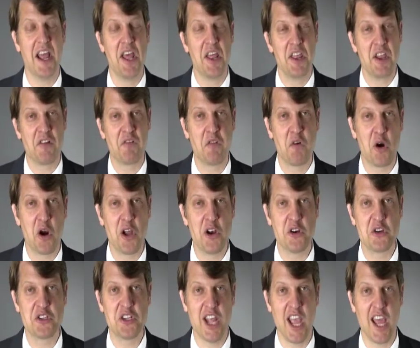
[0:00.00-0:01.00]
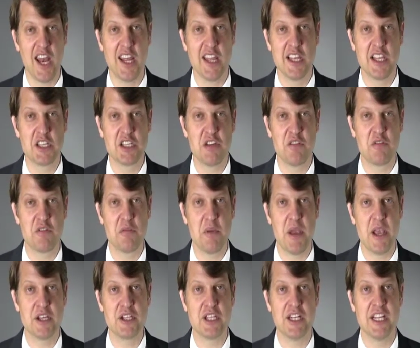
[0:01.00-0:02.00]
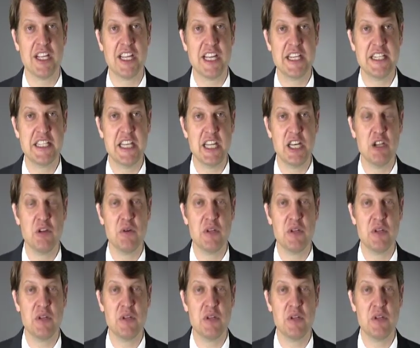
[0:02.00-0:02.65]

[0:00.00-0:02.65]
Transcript: Therefore, understanding this information and continuing